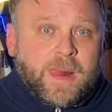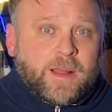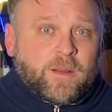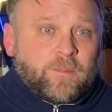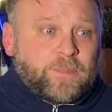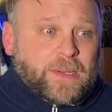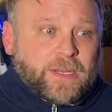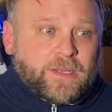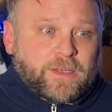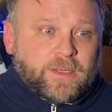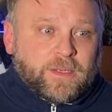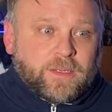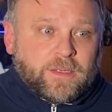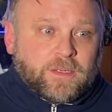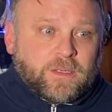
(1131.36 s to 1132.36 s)
But,
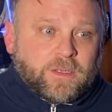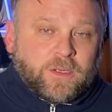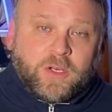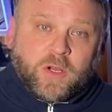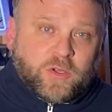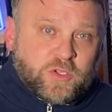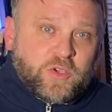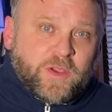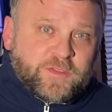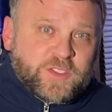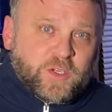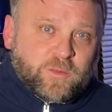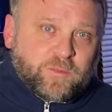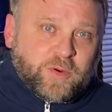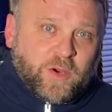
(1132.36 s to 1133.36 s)
you have
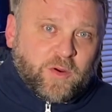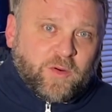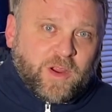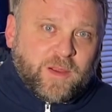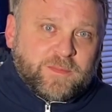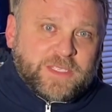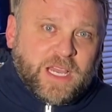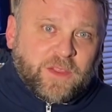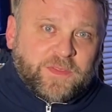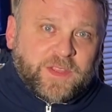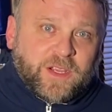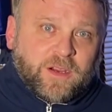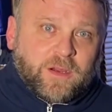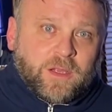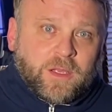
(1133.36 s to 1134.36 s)
certain programs out
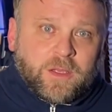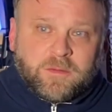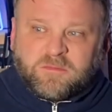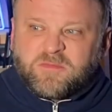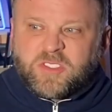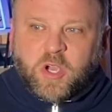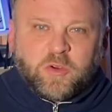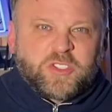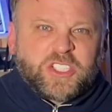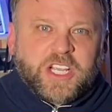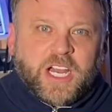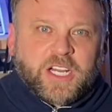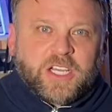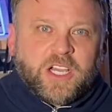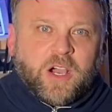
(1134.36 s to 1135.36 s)
there, coaches
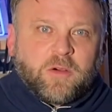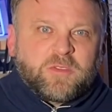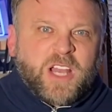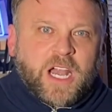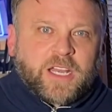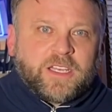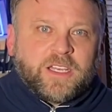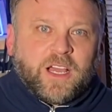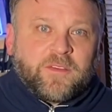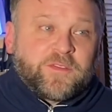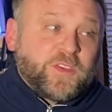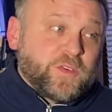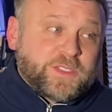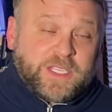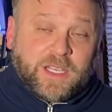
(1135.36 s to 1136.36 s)
got to go. Not enough.
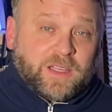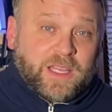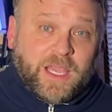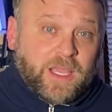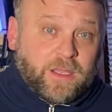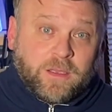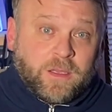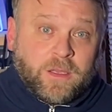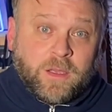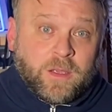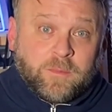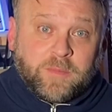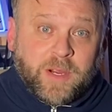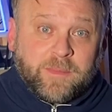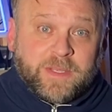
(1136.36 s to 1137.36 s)
UCLA,
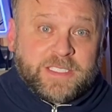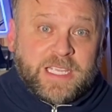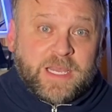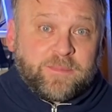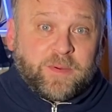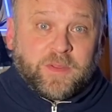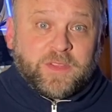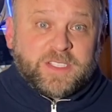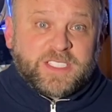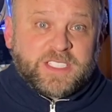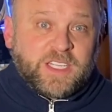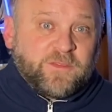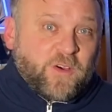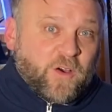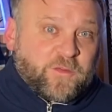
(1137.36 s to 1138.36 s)
prime example of this.
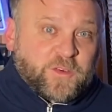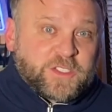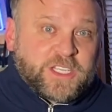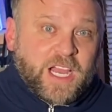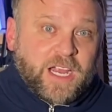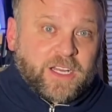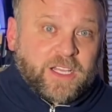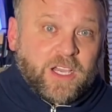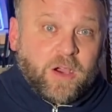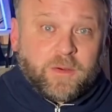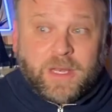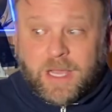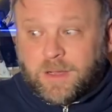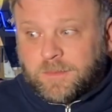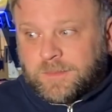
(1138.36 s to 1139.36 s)
Steve Alford's got to go
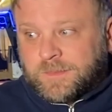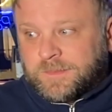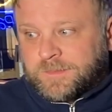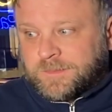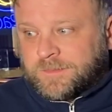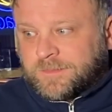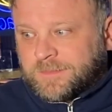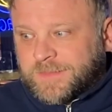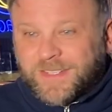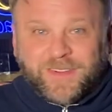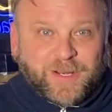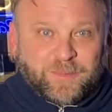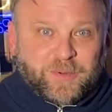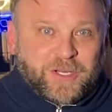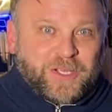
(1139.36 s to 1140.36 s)
now. They've
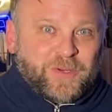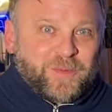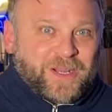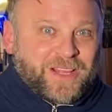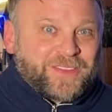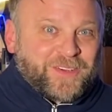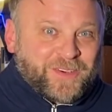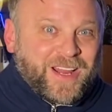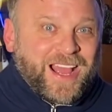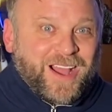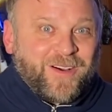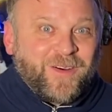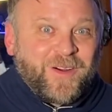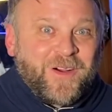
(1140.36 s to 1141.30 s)
got a pretty good one out there now.